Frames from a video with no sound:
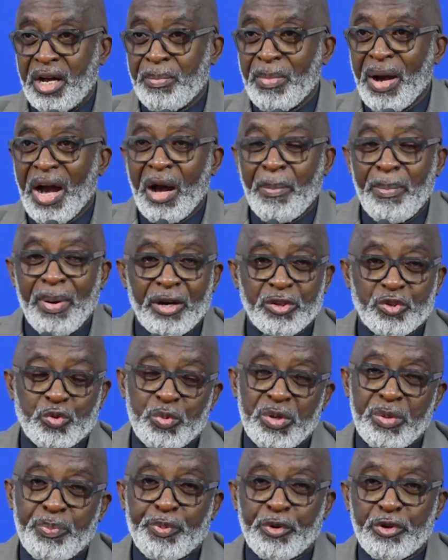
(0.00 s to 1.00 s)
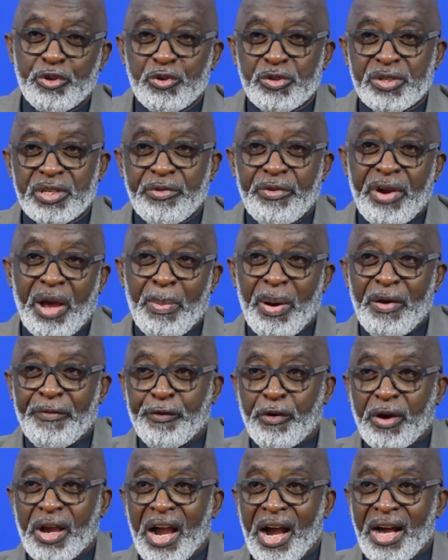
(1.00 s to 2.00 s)
How about we producing rubber
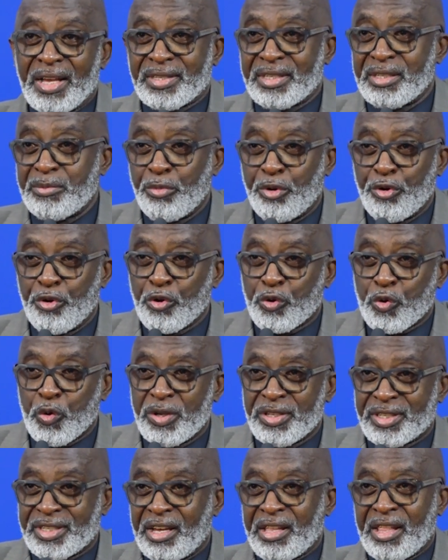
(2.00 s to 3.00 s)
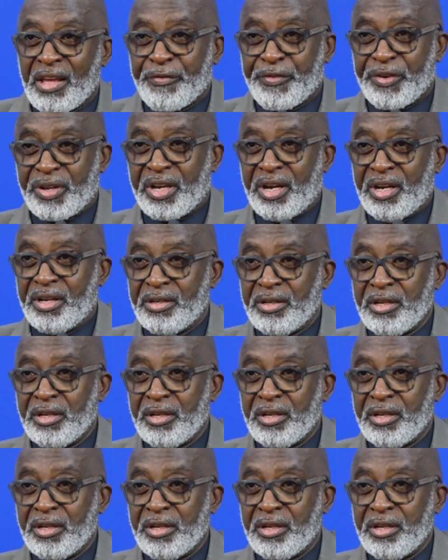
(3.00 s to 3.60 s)
for cars in Morocco and South Africa?